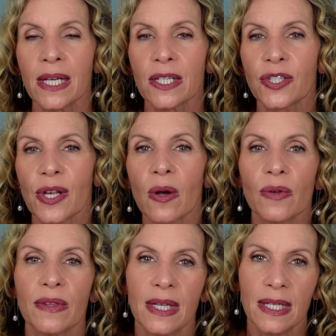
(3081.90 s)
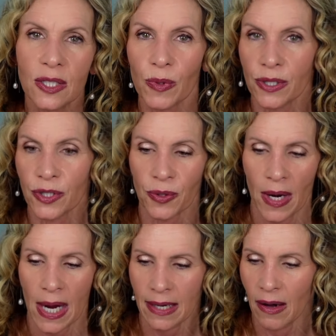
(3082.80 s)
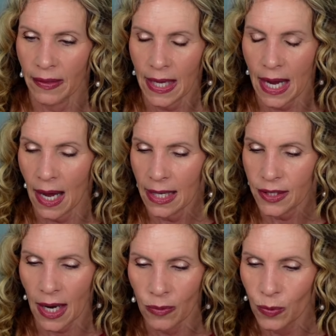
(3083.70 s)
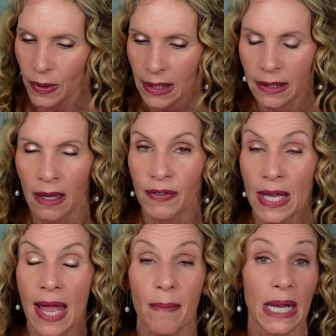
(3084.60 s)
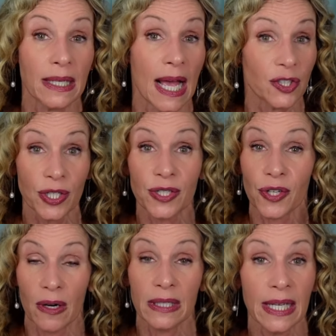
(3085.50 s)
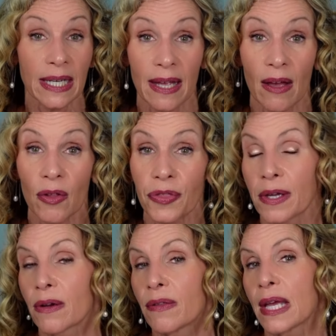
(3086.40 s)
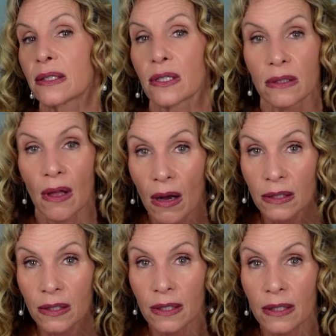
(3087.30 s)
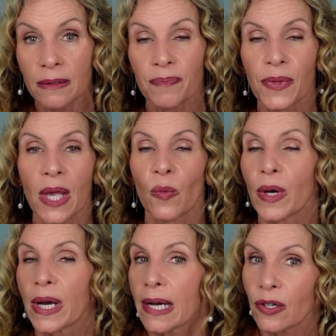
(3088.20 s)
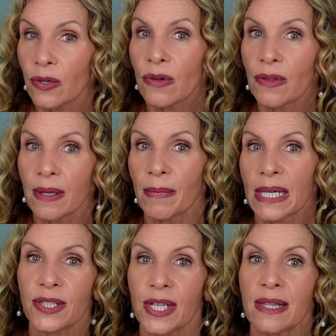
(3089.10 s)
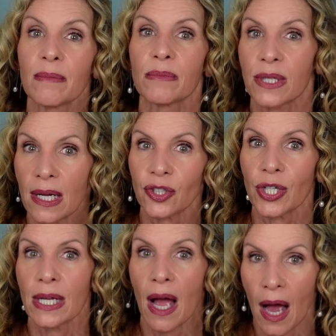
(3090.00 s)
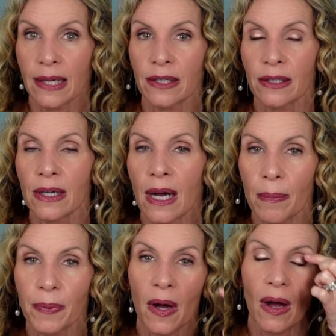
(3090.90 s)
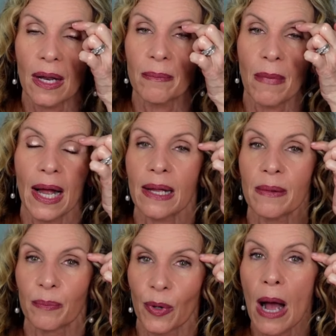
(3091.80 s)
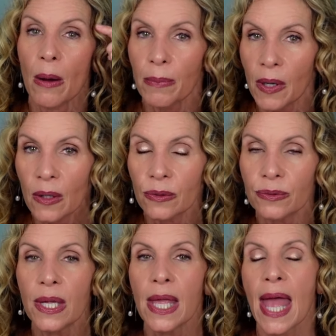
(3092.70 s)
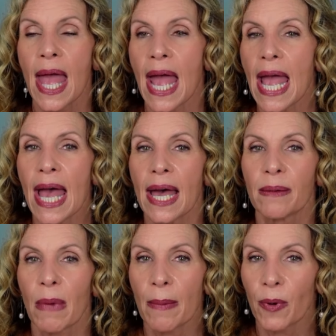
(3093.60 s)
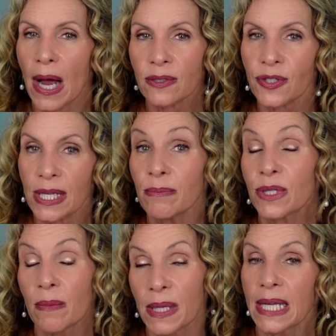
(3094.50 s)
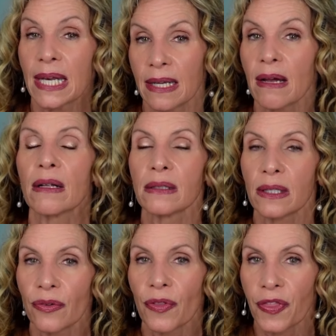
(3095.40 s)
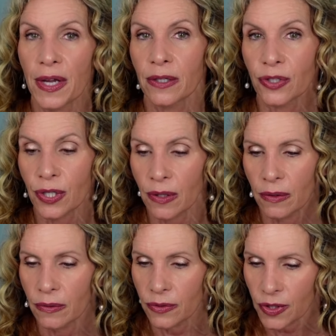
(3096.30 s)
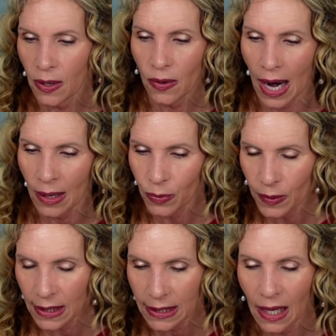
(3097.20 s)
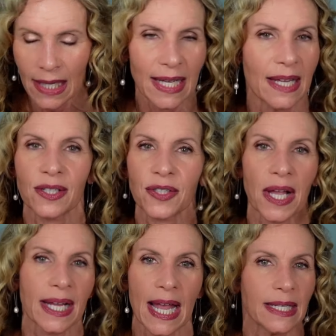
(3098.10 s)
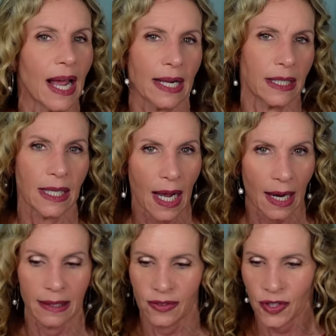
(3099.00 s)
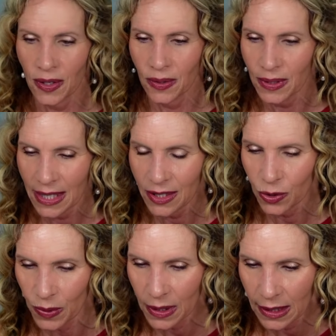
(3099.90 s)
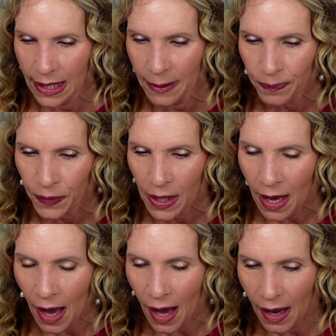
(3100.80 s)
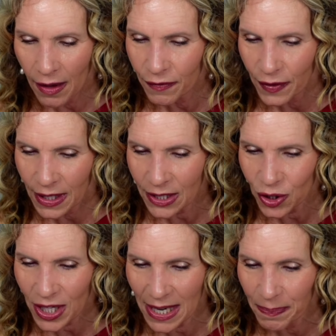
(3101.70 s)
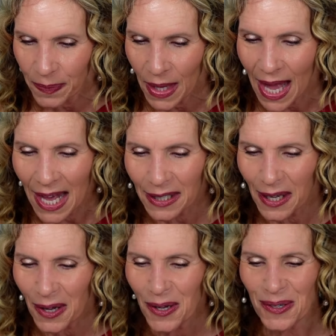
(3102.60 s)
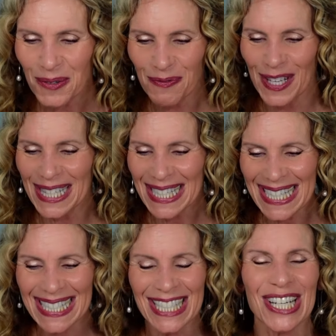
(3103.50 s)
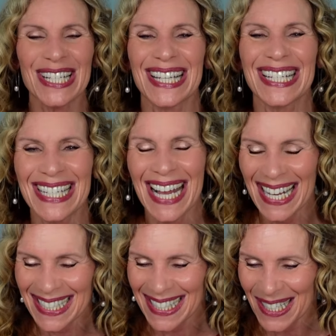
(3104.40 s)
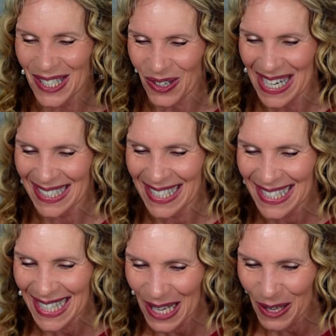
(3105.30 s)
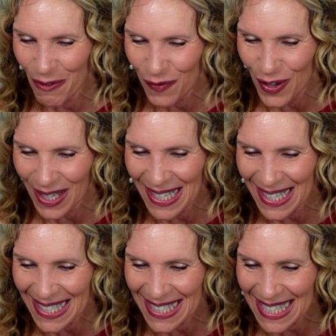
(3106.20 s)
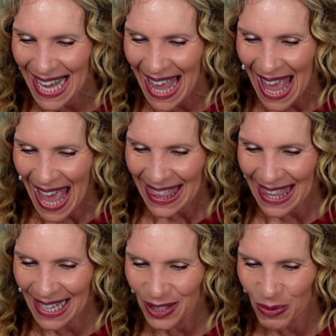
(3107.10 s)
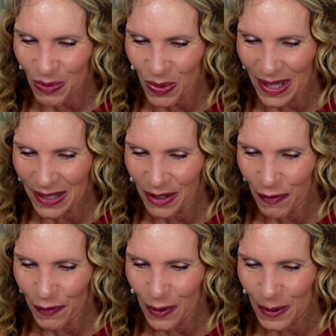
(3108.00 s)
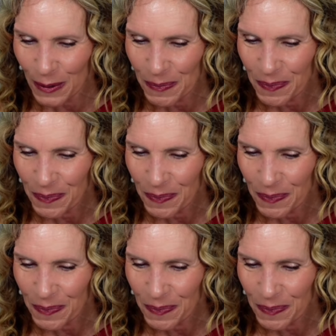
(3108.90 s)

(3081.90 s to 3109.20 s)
So this works great on the eyes. I really love it. And my lashes are getting healthier. They look longer. When I curl them, I see them touching higher up on my brow bone. And my brows seem to be getting a little thicker too. So I really like that. And it's like $8.99. So it's really uh, very cheap. Hello, Phyllis. She's in Texas. Great to see you, Phyllis. That's wonderful.